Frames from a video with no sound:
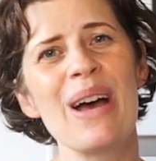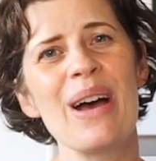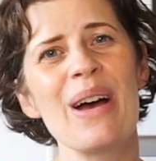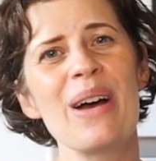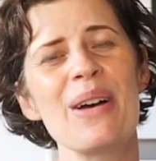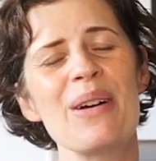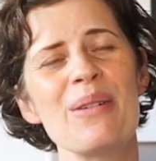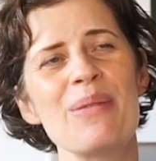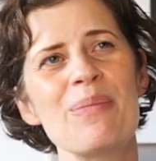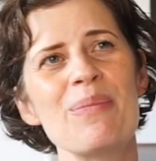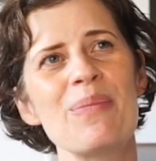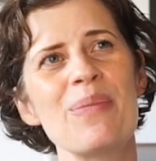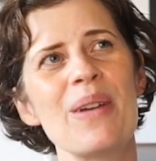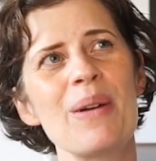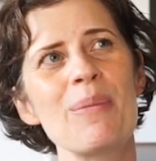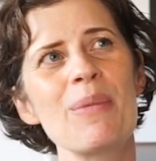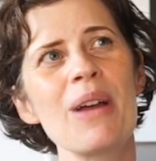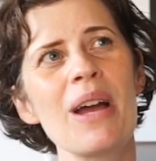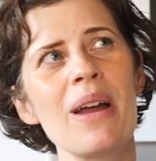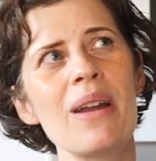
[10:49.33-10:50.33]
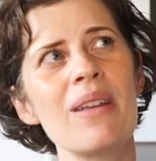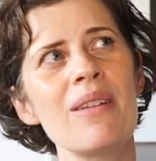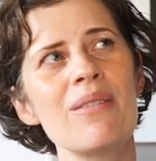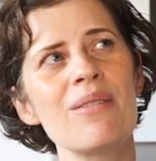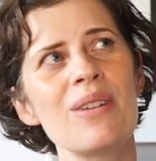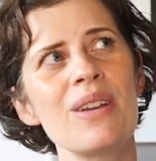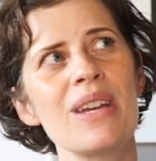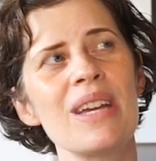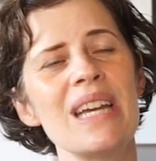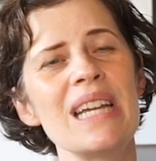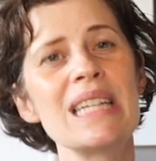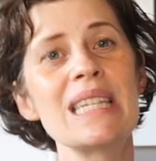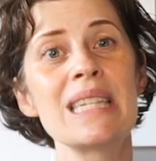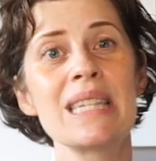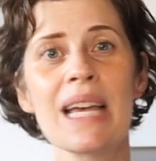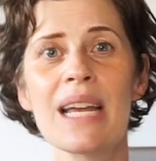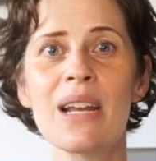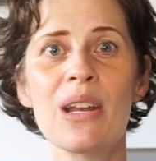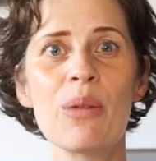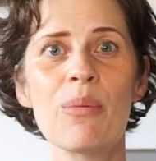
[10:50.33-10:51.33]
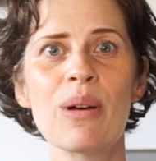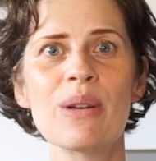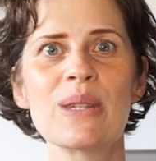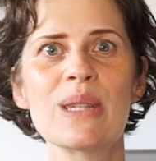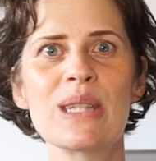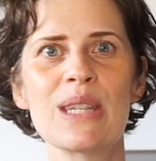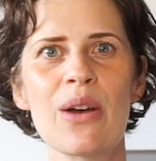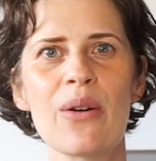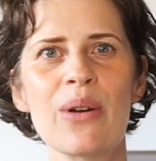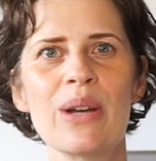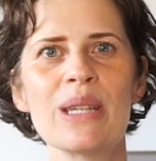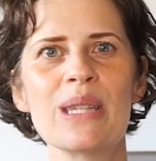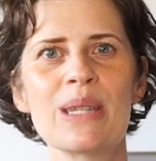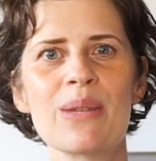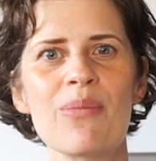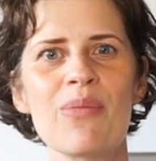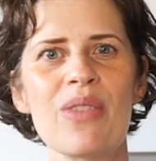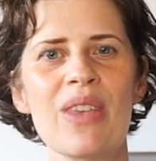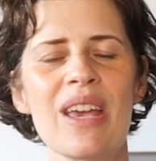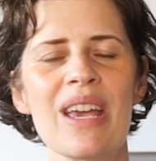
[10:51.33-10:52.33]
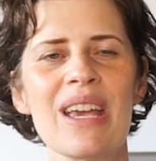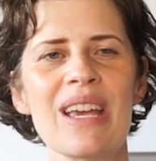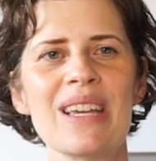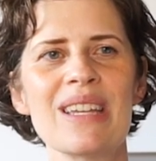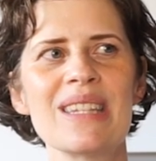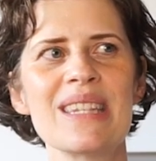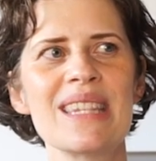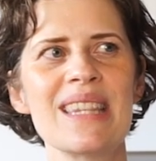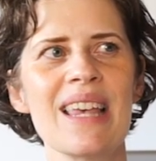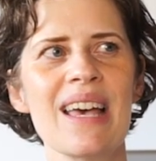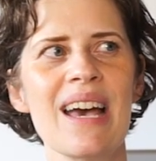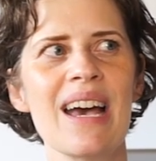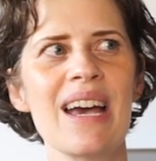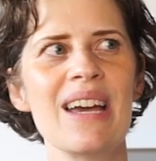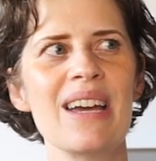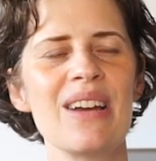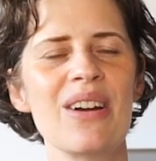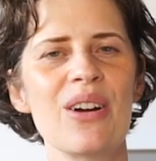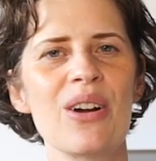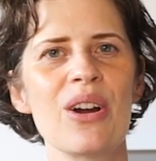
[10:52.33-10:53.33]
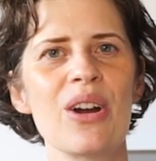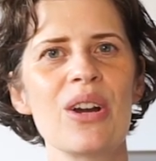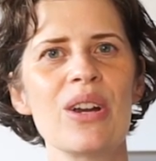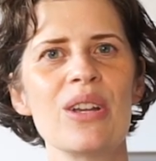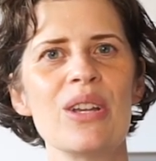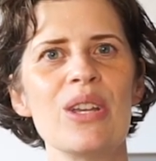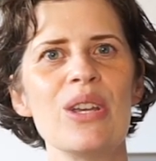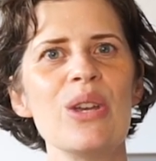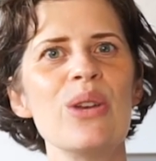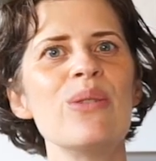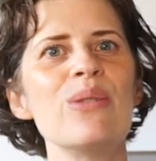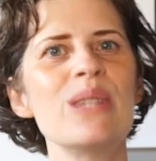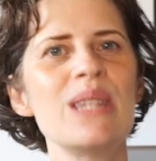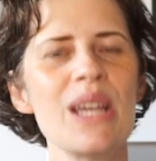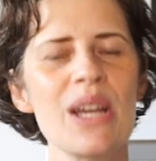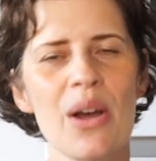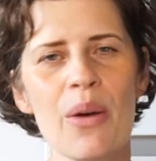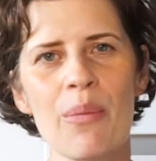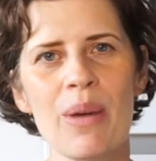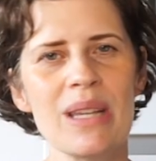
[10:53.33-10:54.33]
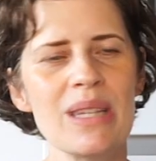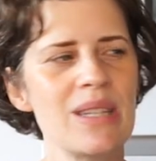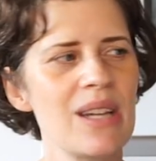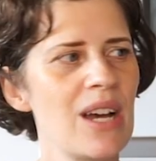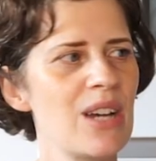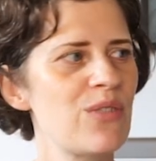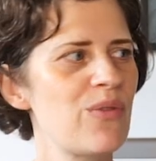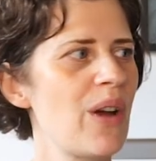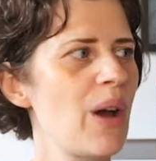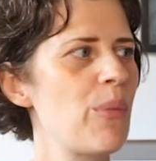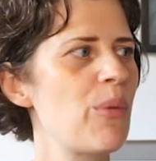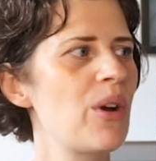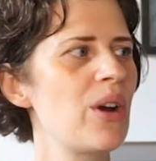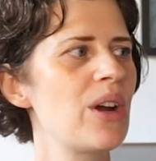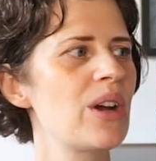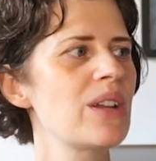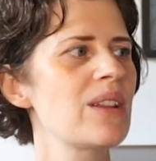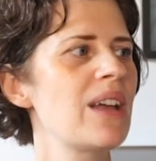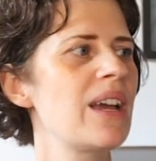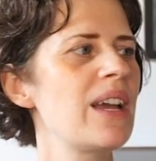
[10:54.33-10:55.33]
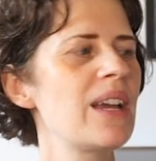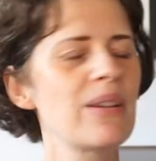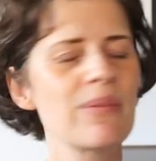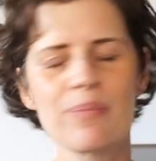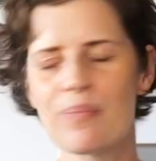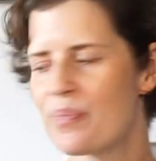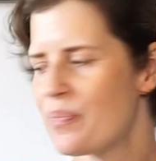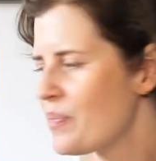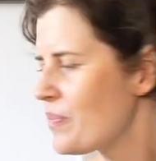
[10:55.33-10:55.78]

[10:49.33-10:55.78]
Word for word: I'm kind of excited about sewing some things that are using up my stash fabric, like